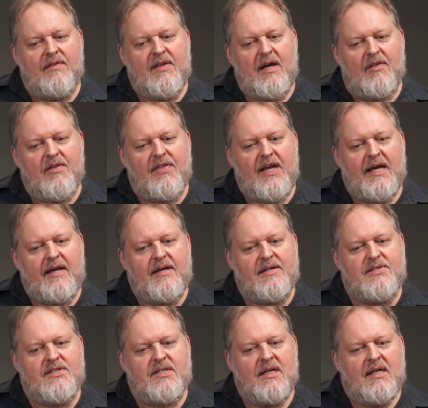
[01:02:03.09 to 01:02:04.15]
the other thing
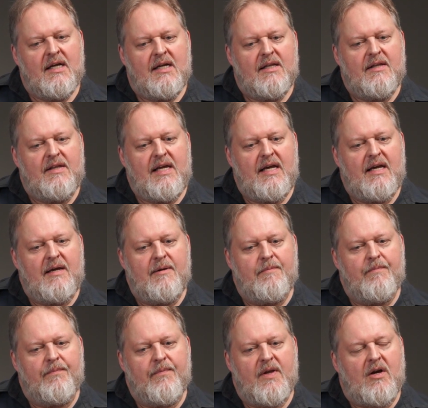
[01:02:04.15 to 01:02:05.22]
is
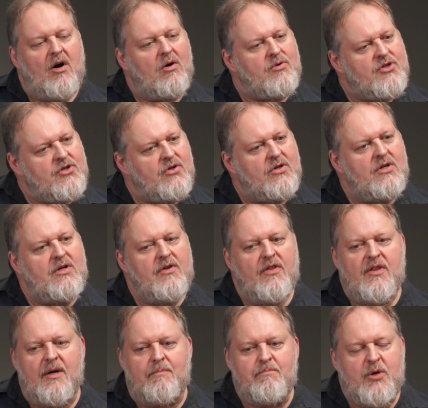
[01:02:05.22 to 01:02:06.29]
the
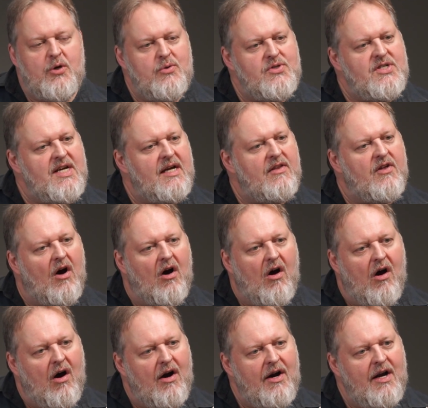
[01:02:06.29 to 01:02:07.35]
culture, the music, the
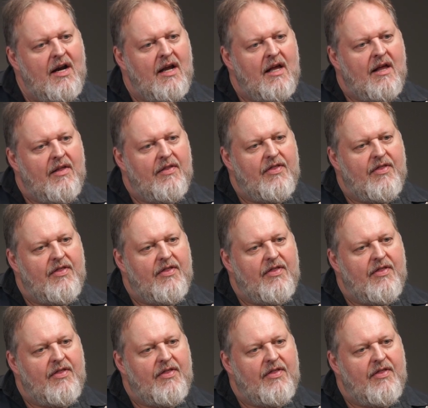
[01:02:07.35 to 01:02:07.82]
art,